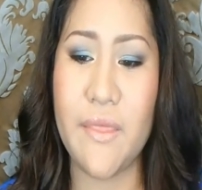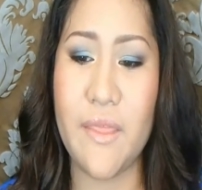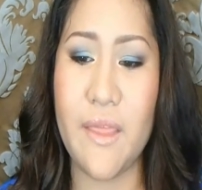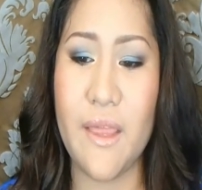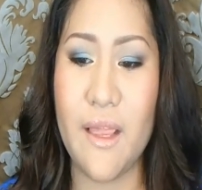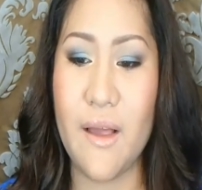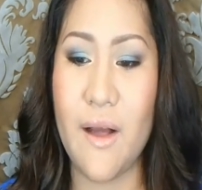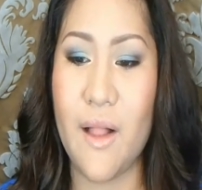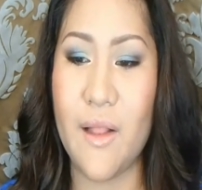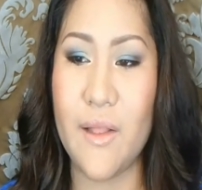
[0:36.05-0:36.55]

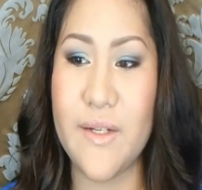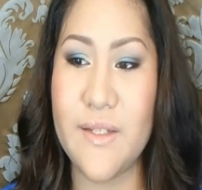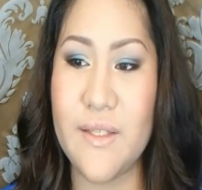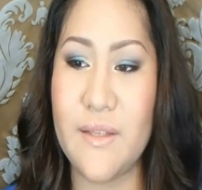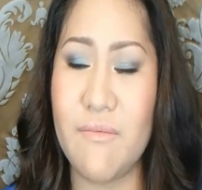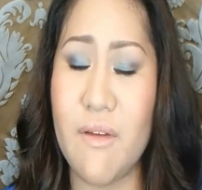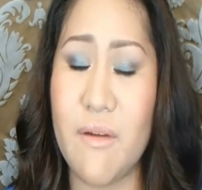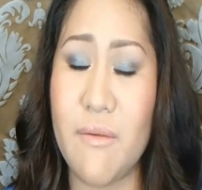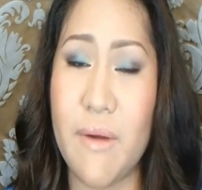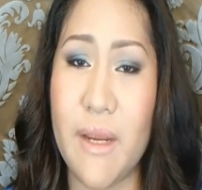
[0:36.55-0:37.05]
the colors
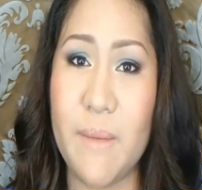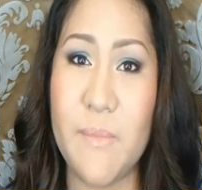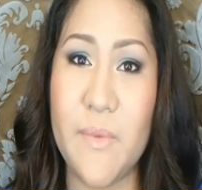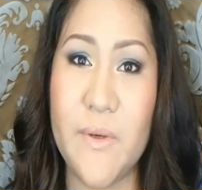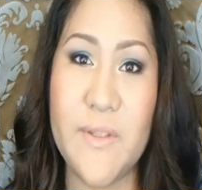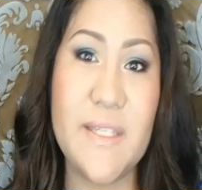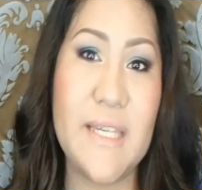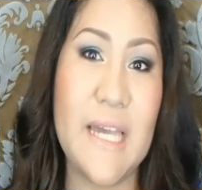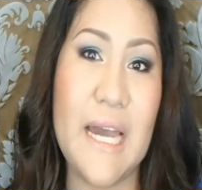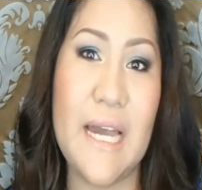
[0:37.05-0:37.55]
of the
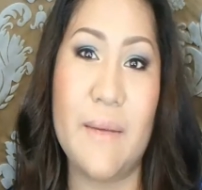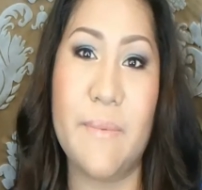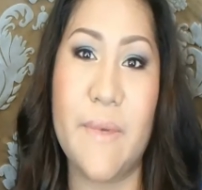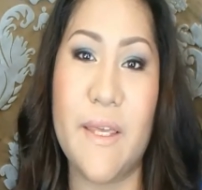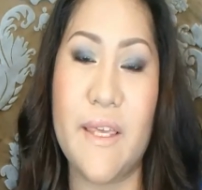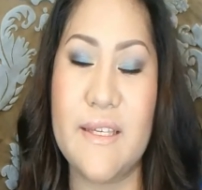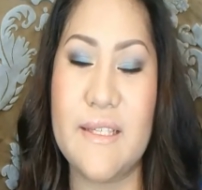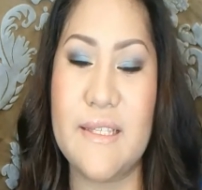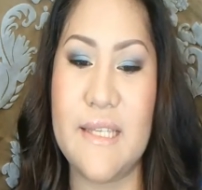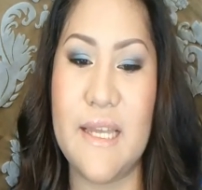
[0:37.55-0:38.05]
rainbow tag
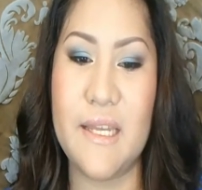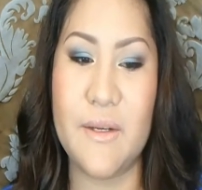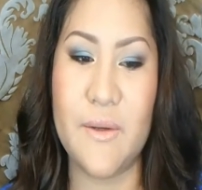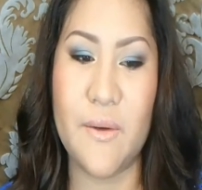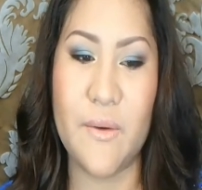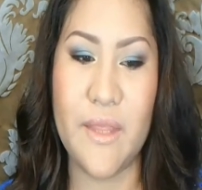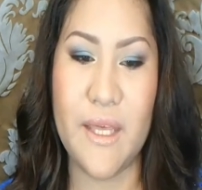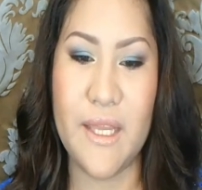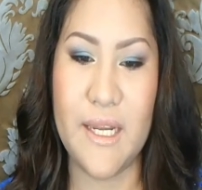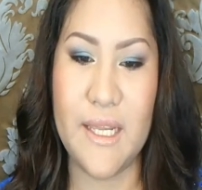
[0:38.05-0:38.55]
because I
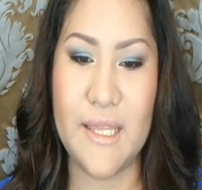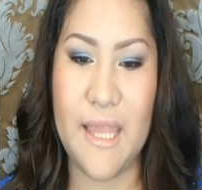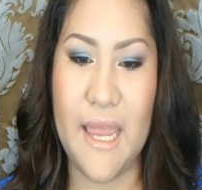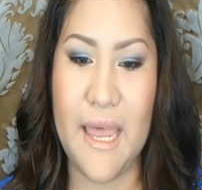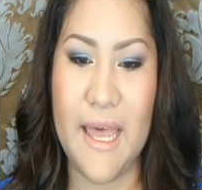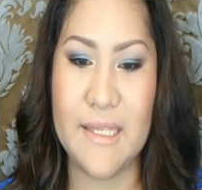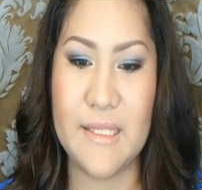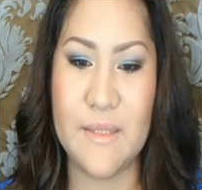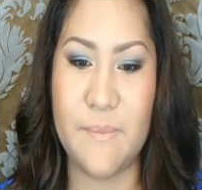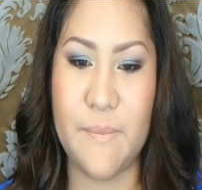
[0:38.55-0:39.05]
know that it
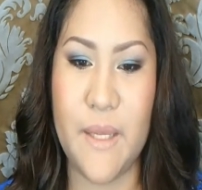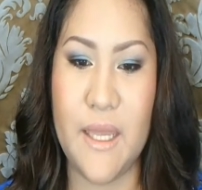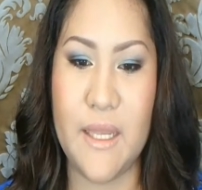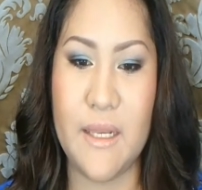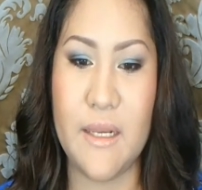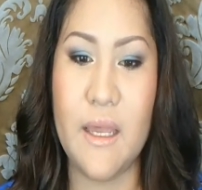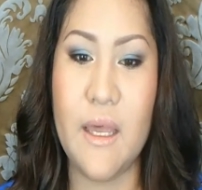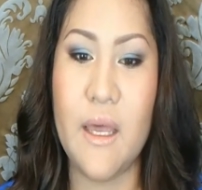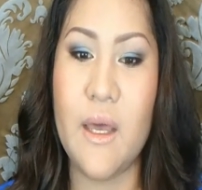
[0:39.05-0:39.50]
has been